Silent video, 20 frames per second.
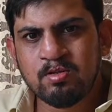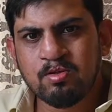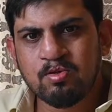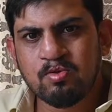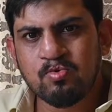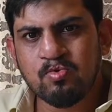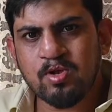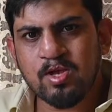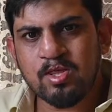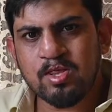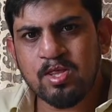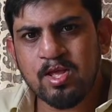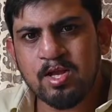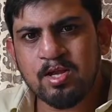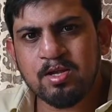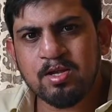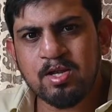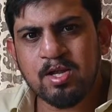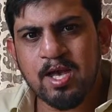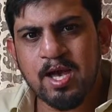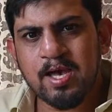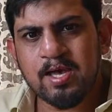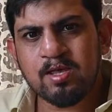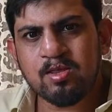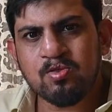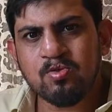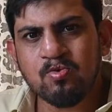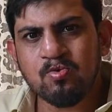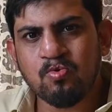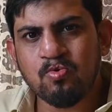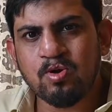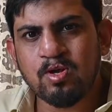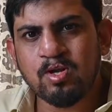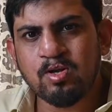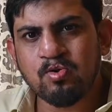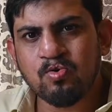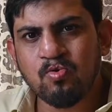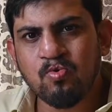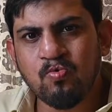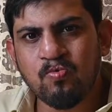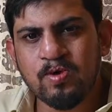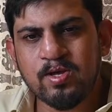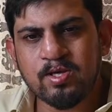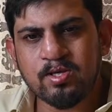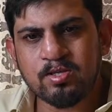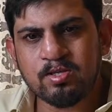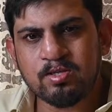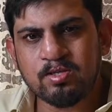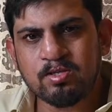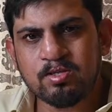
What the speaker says: You can set the ISO in two ways.